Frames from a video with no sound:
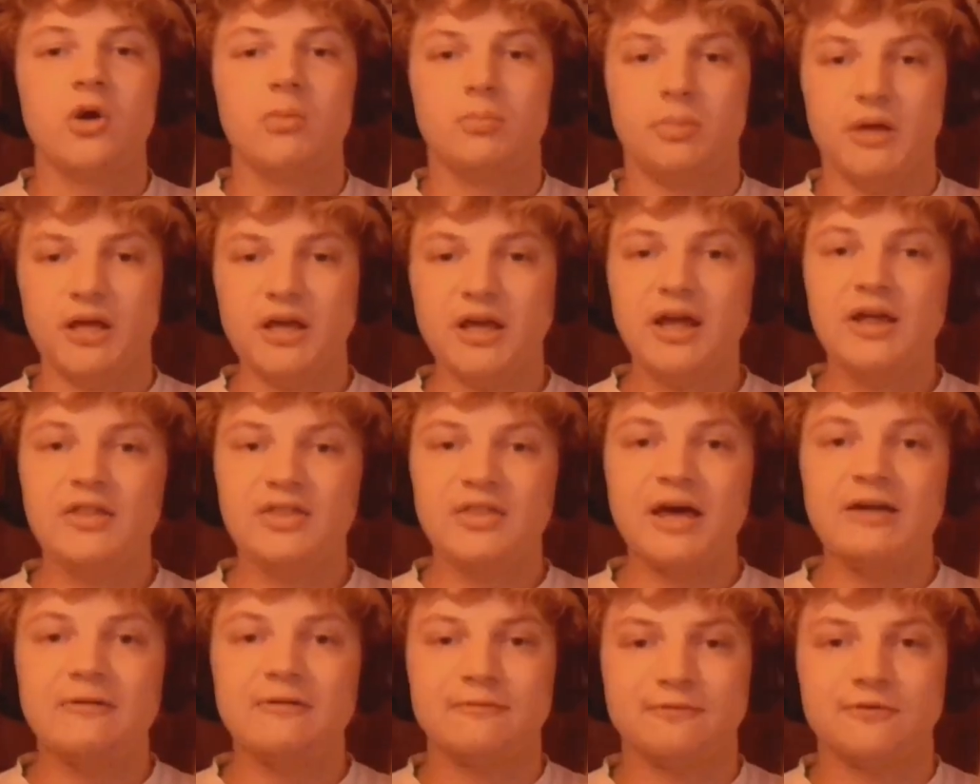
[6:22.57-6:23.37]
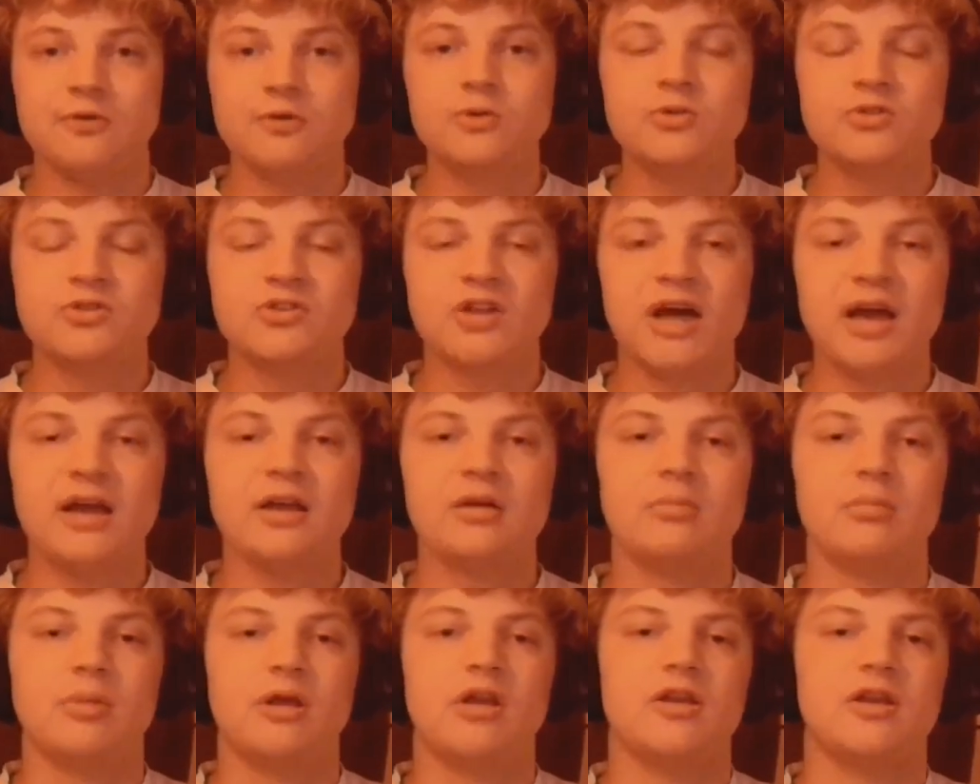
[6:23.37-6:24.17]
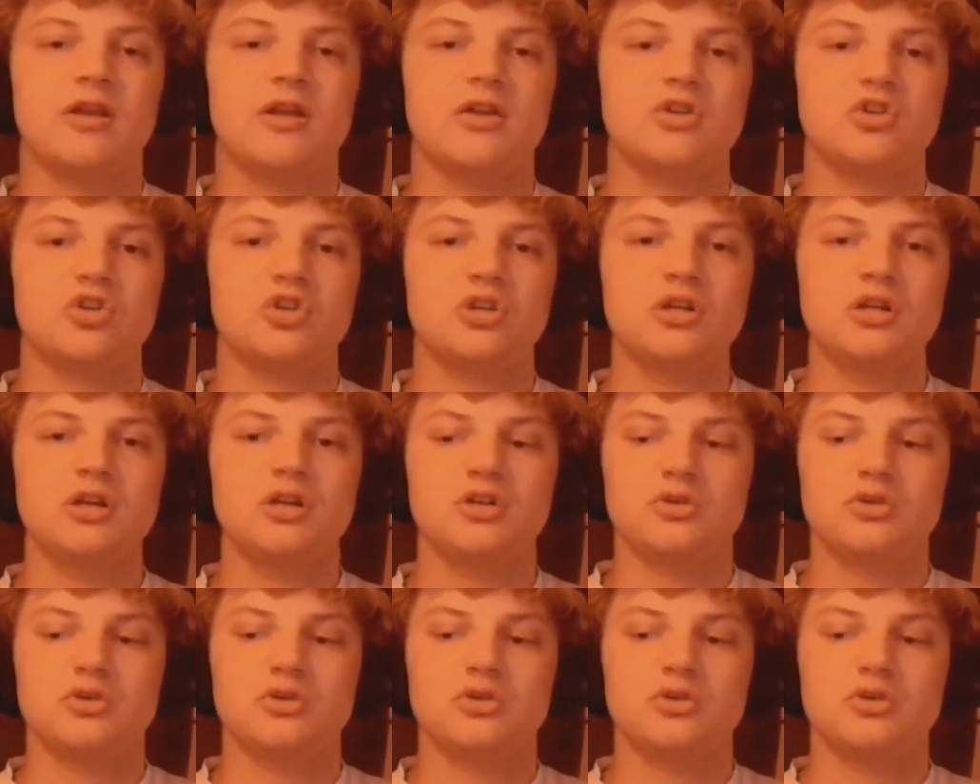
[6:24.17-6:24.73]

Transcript: being that full stack embedded engineer,